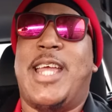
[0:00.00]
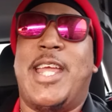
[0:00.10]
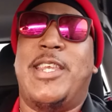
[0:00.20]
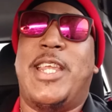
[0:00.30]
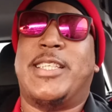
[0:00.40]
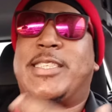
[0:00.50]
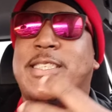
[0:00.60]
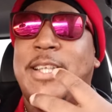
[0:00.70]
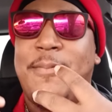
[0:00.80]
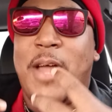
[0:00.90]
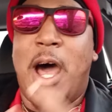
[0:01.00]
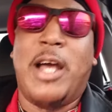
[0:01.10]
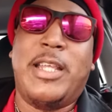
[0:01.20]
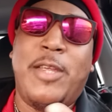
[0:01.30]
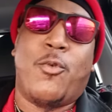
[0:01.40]
in this
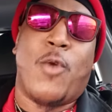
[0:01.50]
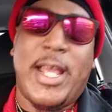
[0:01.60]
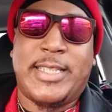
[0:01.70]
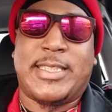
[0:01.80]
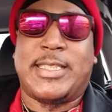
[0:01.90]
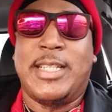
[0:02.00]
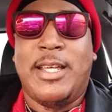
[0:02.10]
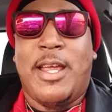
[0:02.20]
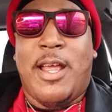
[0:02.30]
ugly race